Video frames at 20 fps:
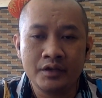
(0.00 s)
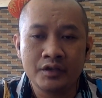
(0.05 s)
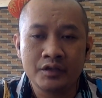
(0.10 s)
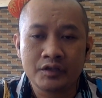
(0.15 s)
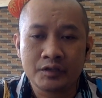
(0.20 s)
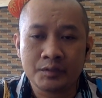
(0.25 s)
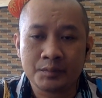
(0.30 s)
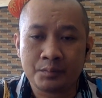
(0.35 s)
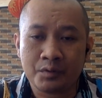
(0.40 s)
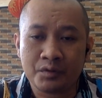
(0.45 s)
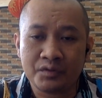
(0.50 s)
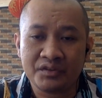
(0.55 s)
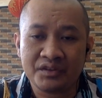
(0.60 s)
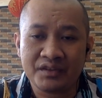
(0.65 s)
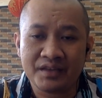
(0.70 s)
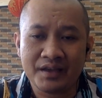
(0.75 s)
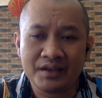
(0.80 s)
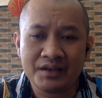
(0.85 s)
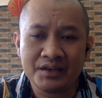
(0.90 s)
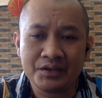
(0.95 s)

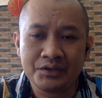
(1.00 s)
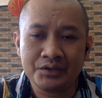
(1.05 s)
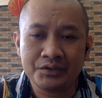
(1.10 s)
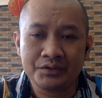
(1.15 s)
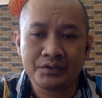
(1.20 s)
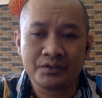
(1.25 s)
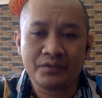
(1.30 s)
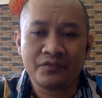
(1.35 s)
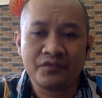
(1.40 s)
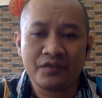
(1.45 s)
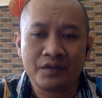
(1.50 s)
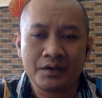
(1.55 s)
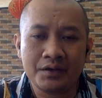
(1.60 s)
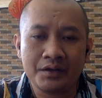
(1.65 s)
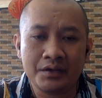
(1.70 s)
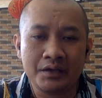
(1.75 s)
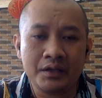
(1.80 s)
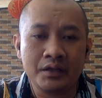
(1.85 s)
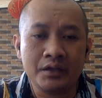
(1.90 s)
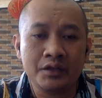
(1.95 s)
spontaneous
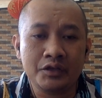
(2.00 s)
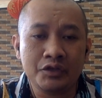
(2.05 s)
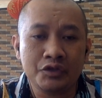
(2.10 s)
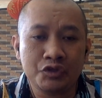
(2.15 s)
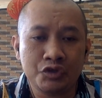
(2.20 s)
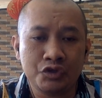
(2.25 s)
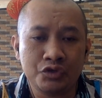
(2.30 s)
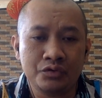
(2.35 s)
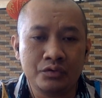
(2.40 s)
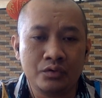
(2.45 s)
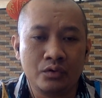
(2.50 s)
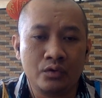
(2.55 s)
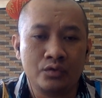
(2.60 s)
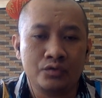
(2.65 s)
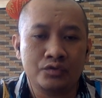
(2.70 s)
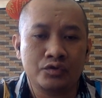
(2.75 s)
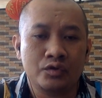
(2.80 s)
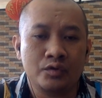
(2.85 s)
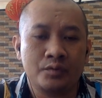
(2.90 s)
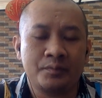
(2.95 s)
funding should
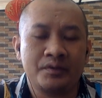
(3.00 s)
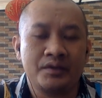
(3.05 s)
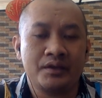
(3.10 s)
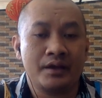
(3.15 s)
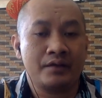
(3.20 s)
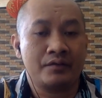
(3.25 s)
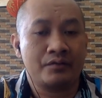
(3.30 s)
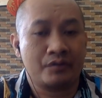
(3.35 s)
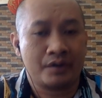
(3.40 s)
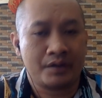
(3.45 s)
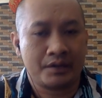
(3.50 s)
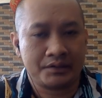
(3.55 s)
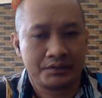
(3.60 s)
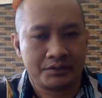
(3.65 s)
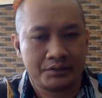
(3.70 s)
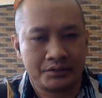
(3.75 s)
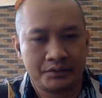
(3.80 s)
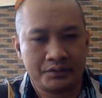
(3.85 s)
also be addressed.